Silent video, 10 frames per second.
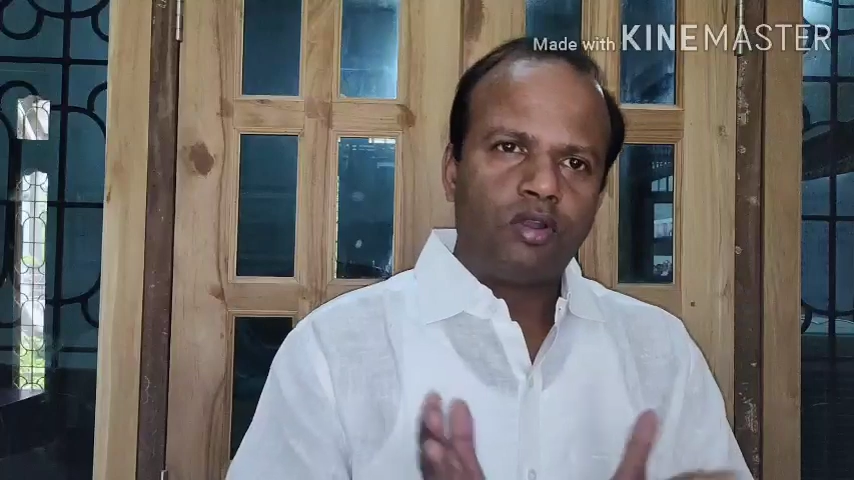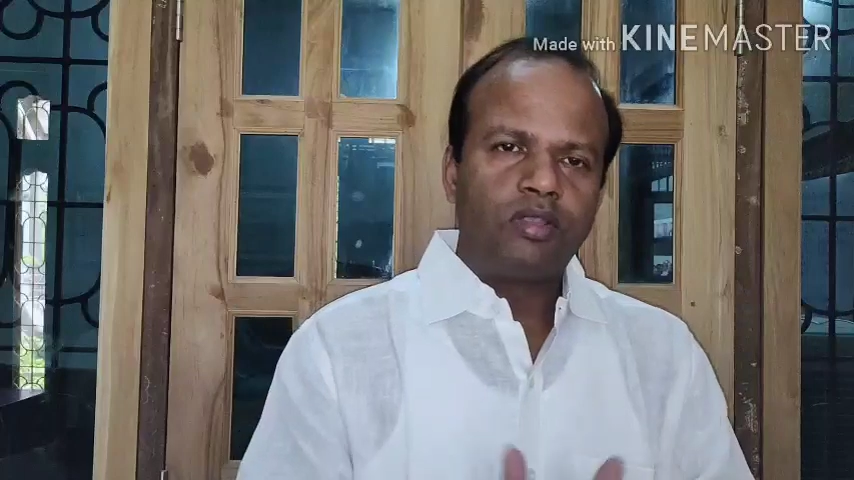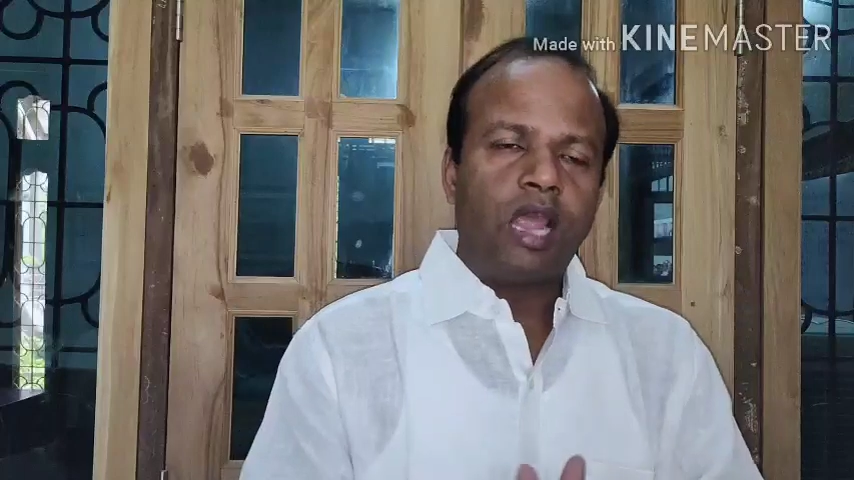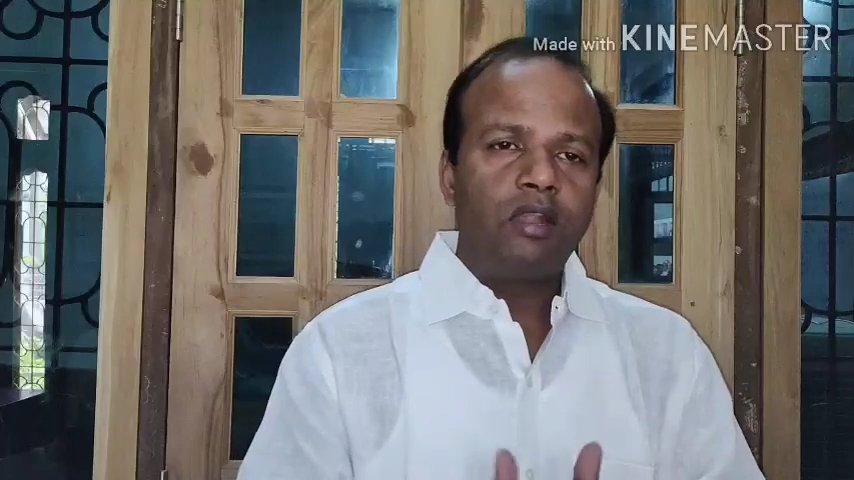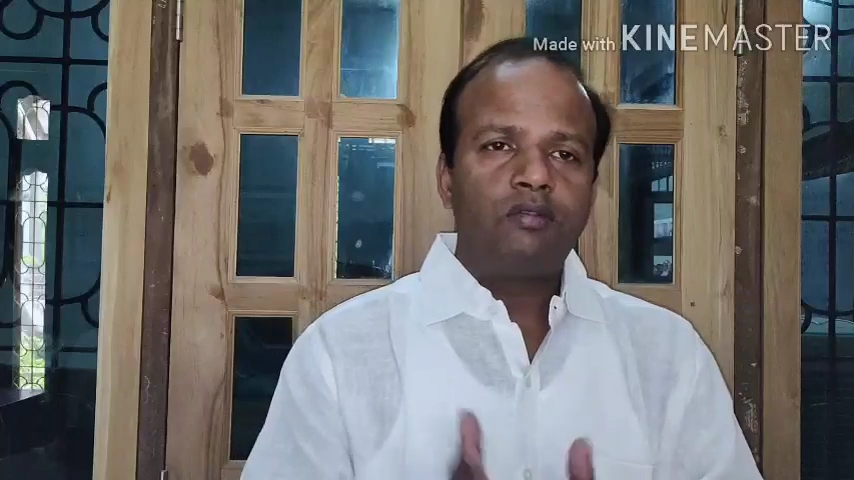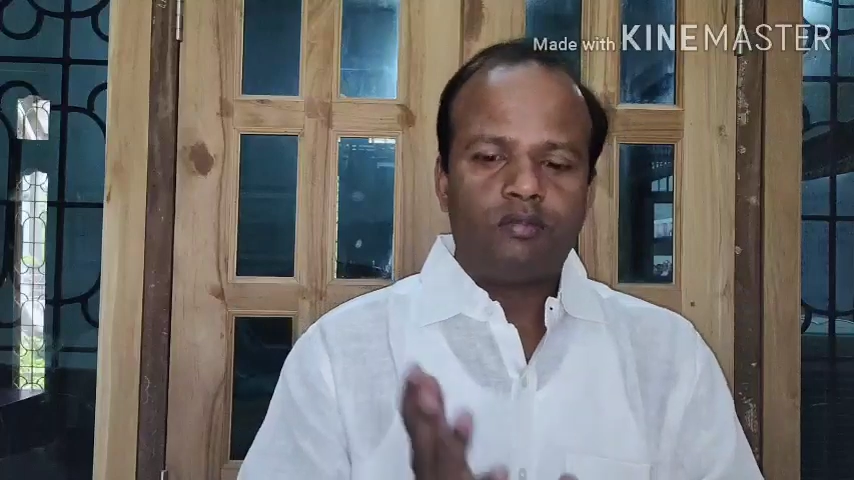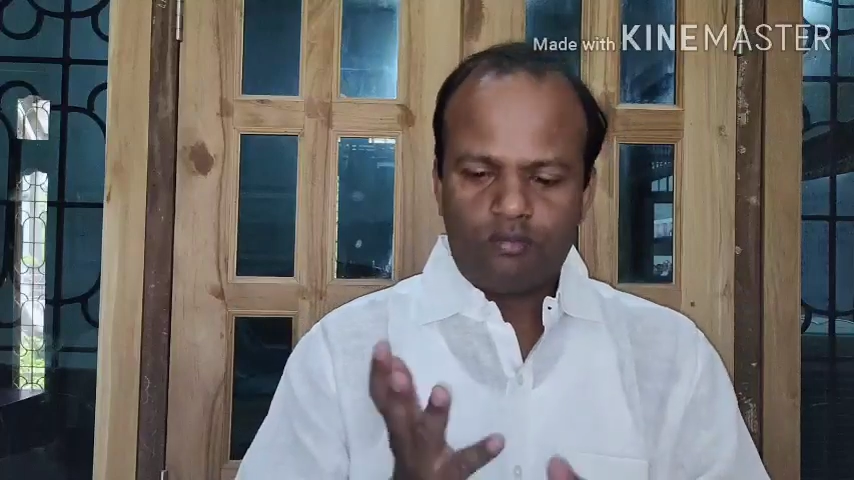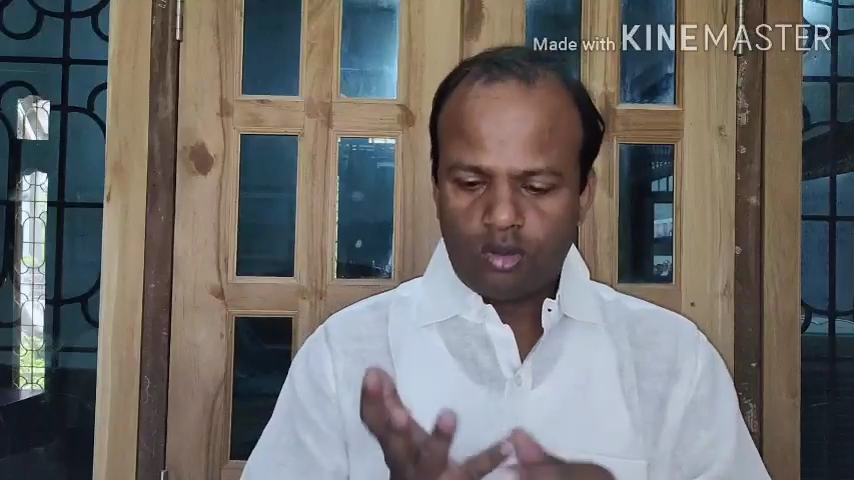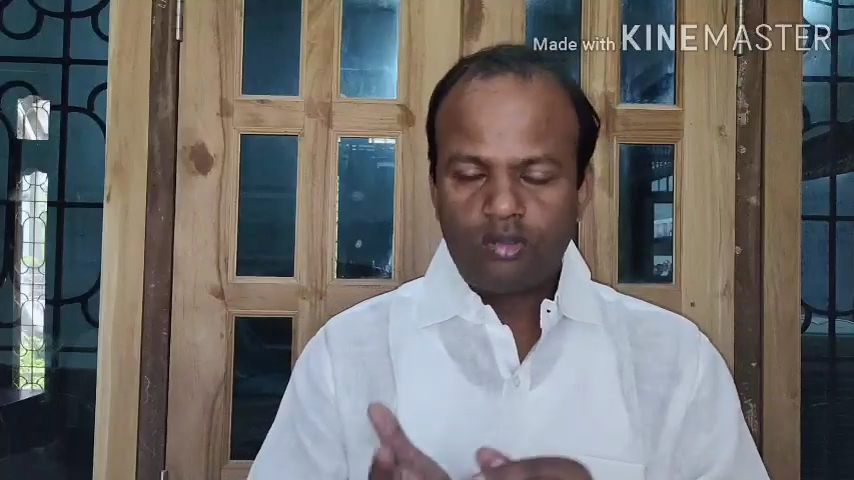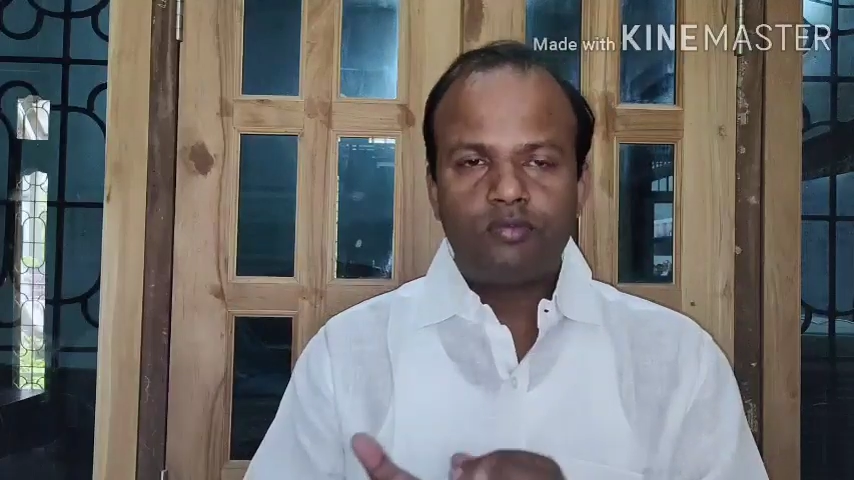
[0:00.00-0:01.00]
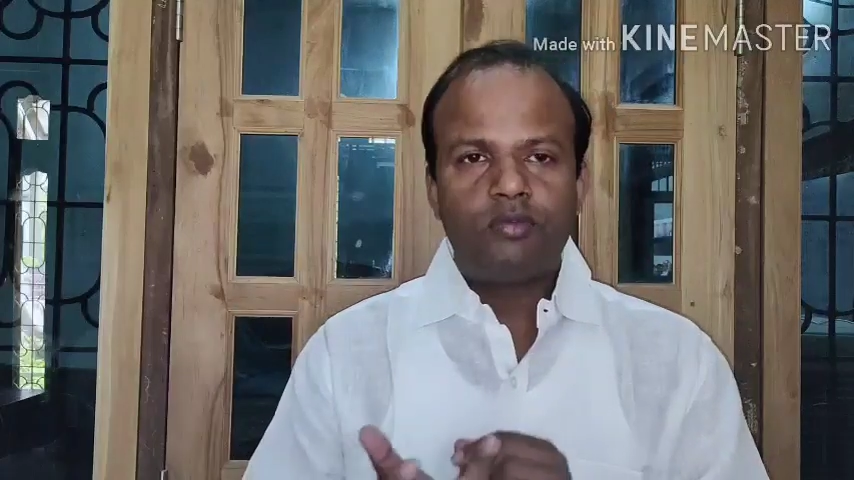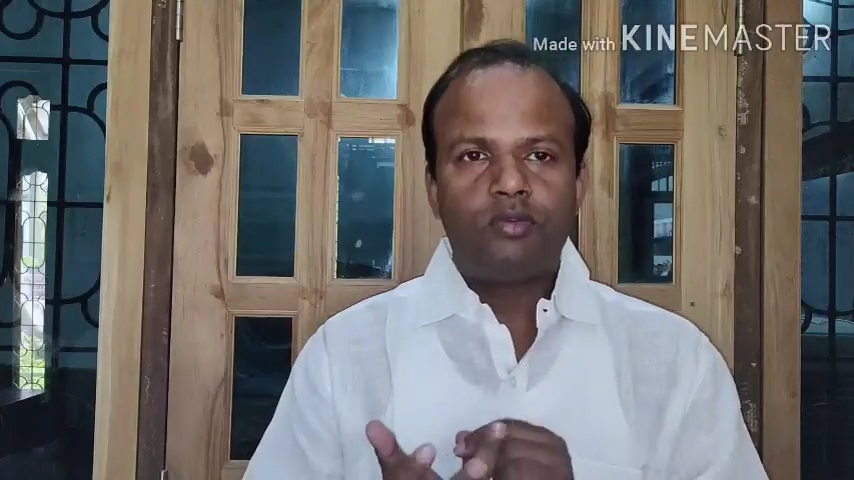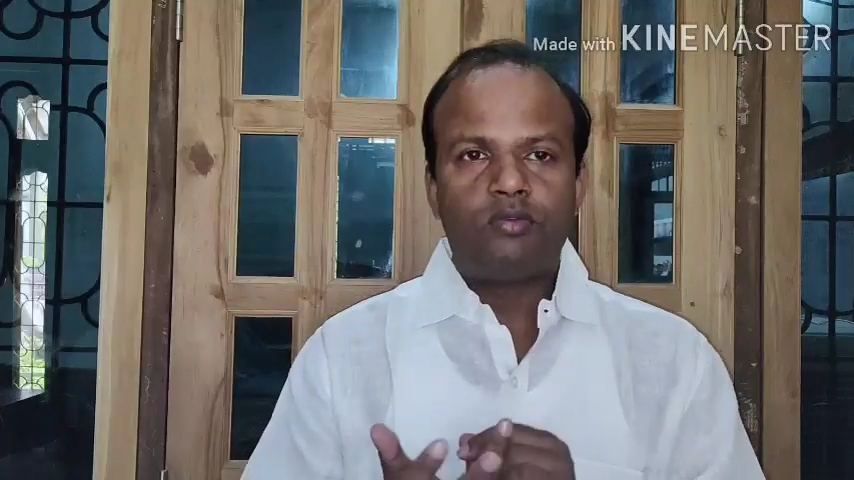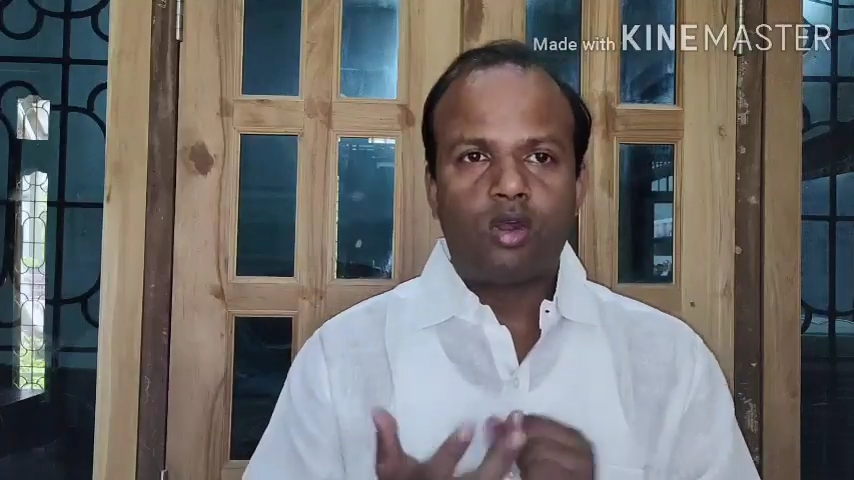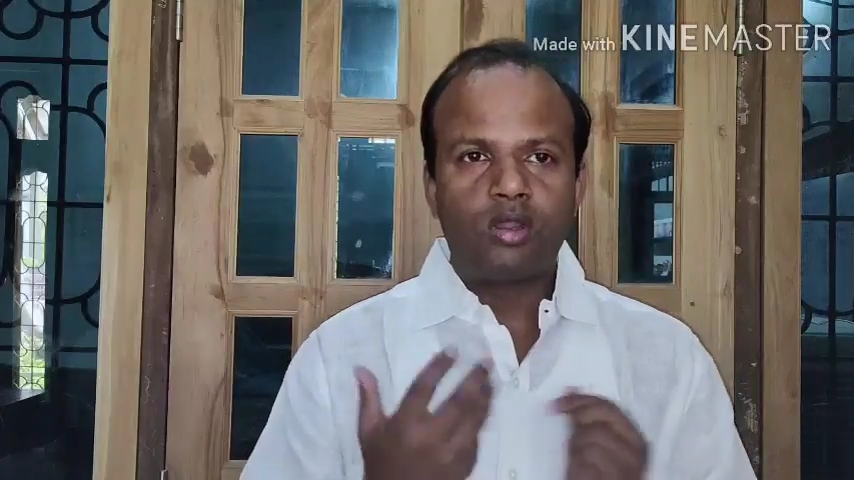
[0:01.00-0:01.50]
that
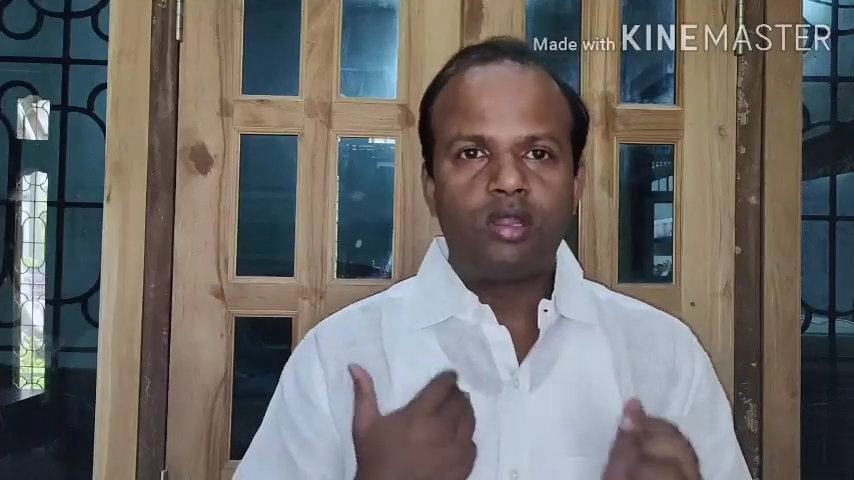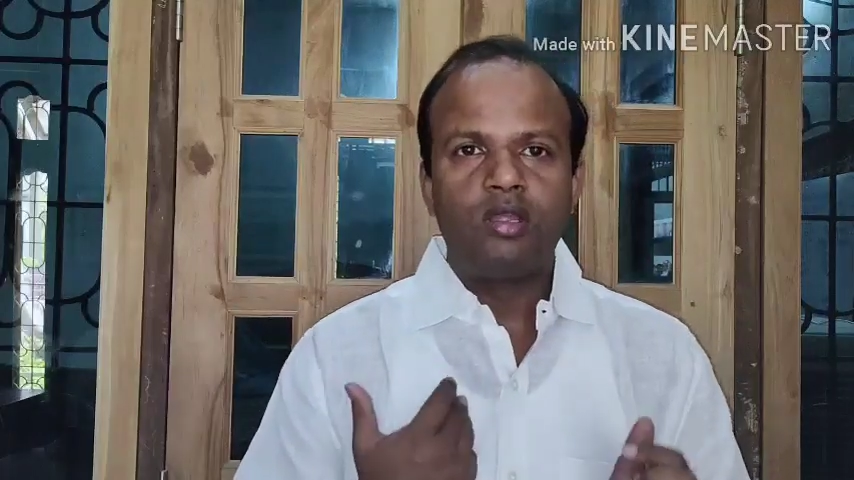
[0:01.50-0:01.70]
what